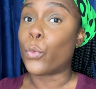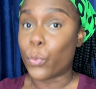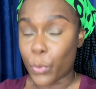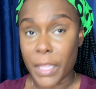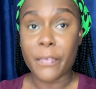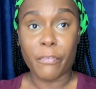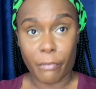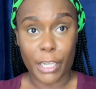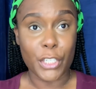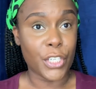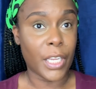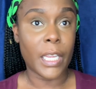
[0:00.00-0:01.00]

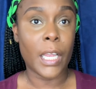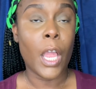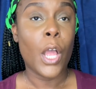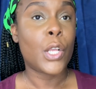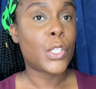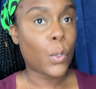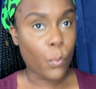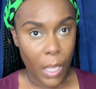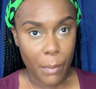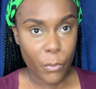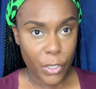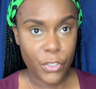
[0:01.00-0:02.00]
refreshing so what
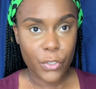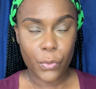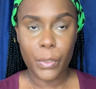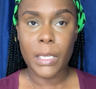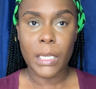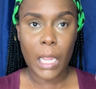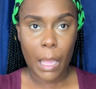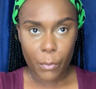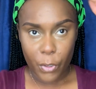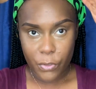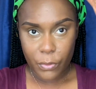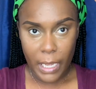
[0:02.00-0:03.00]
i'm going to do here i'm
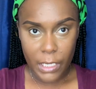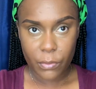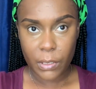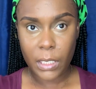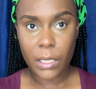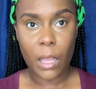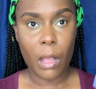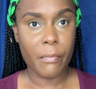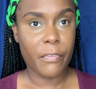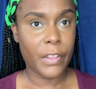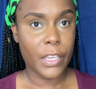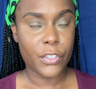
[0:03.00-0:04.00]
going to actually um,
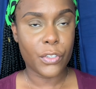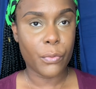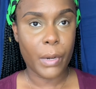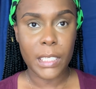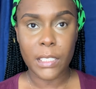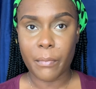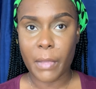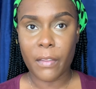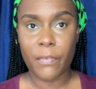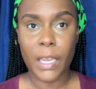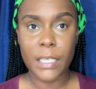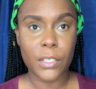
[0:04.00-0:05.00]
finish the rest of my
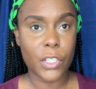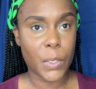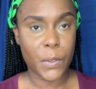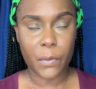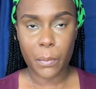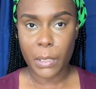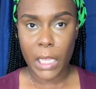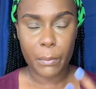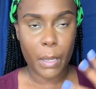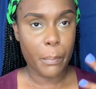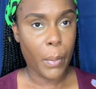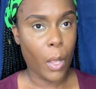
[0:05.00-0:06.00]
face in terms of applying
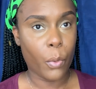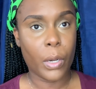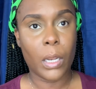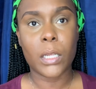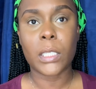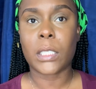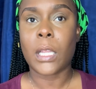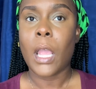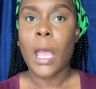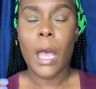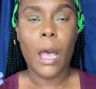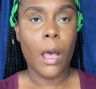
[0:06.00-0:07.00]
my powders
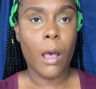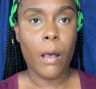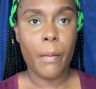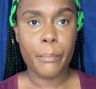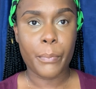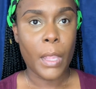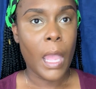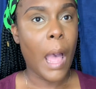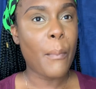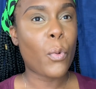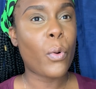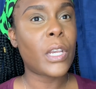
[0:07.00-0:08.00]
um,
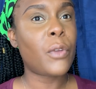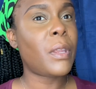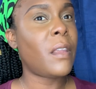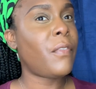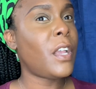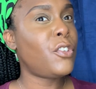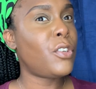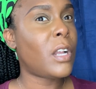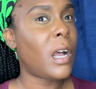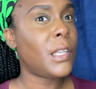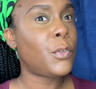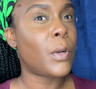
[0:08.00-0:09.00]
i'm wondering if i should
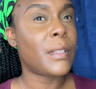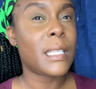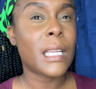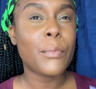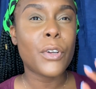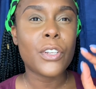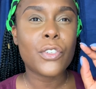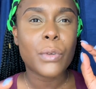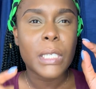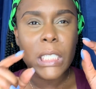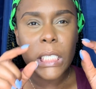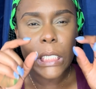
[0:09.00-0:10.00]
contour i think i'm going to do
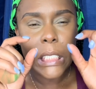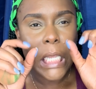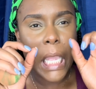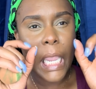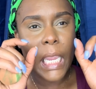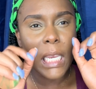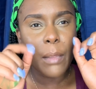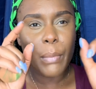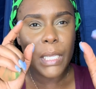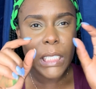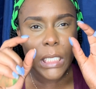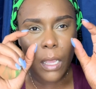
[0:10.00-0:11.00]
just a tiny
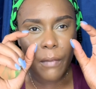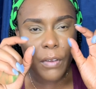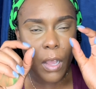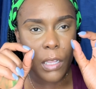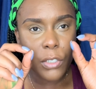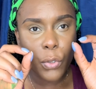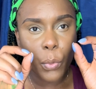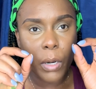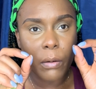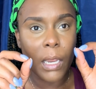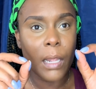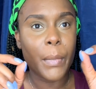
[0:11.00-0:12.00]
bit of
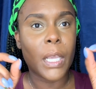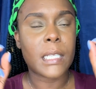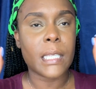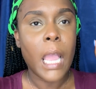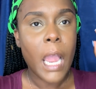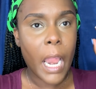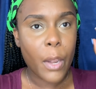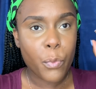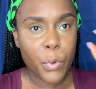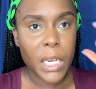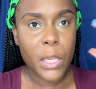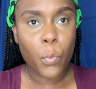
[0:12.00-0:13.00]
contouring because i
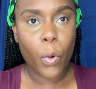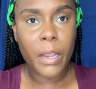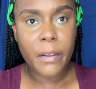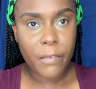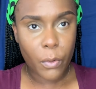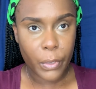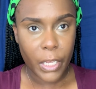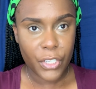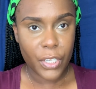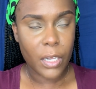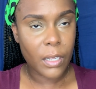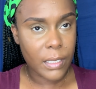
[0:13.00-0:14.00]
really want the
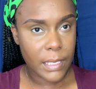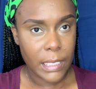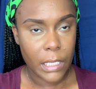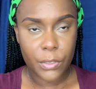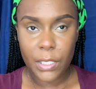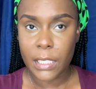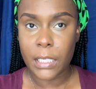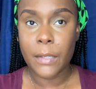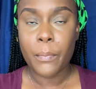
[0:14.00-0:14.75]
foundation and concealer to see